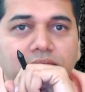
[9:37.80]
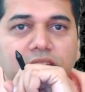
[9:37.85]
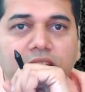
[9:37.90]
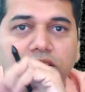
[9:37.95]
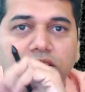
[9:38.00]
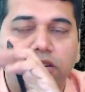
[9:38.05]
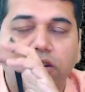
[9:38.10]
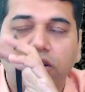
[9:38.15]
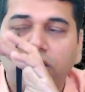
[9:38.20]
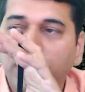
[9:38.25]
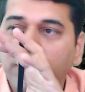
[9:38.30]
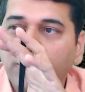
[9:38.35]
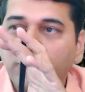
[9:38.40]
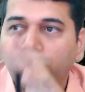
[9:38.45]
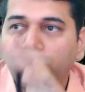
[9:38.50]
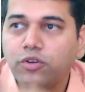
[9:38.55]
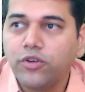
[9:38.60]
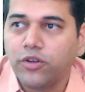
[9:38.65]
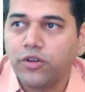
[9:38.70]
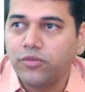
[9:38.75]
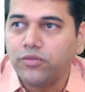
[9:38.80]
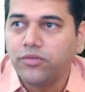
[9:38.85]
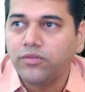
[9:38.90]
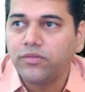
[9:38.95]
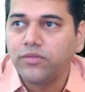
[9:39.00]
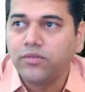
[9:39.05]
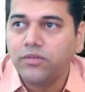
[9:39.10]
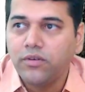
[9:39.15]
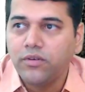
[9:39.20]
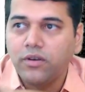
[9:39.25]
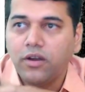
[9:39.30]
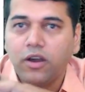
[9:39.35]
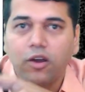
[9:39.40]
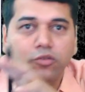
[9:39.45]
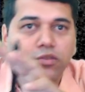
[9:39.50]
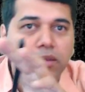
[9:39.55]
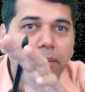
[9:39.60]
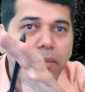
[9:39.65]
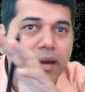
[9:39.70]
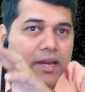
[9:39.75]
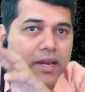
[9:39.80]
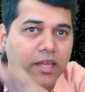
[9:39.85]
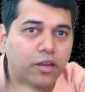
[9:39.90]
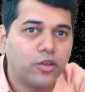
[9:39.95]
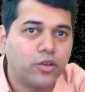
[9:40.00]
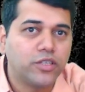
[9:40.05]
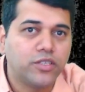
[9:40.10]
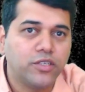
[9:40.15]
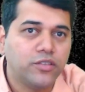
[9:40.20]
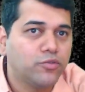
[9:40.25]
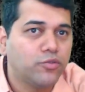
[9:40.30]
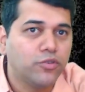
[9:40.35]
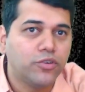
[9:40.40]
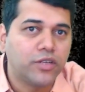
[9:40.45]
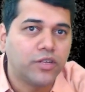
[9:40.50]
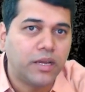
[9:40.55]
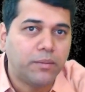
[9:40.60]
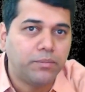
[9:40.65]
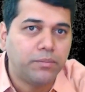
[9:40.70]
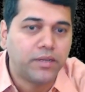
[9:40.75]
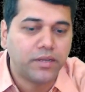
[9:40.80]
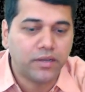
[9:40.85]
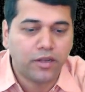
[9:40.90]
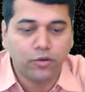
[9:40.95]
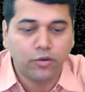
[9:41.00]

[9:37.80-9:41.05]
Already you know now how the mark allocation is going to happen. Out